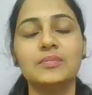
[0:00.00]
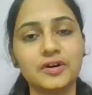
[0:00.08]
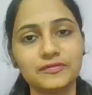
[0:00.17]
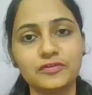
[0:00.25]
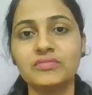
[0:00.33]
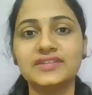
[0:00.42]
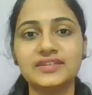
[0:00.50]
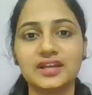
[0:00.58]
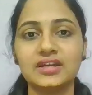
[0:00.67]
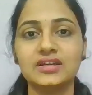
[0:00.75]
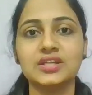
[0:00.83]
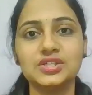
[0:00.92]

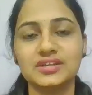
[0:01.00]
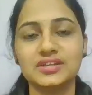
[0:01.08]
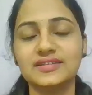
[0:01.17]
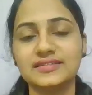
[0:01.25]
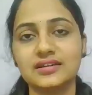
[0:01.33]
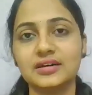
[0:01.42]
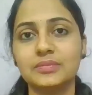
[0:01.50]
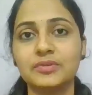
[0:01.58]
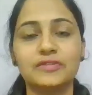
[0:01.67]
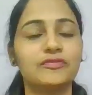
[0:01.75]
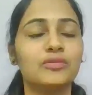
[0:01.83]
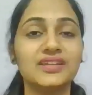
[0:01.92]
performance
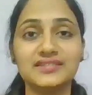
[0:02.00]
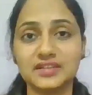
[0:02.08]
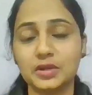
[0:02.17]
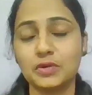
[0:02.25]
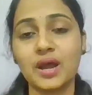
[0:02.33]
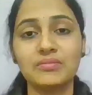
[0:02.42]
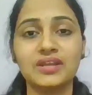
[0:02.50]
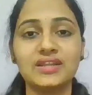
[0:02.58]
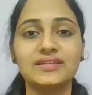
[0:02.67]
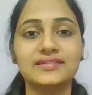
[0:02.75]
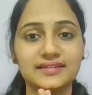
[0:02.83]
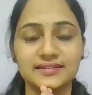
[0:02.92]

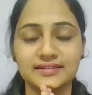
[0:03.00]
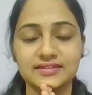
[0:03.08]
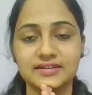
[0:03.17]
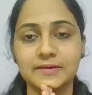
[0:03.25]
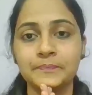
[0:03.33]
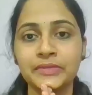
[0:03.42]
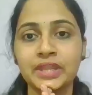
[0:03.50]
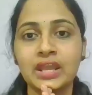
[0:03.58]
requirements, etc.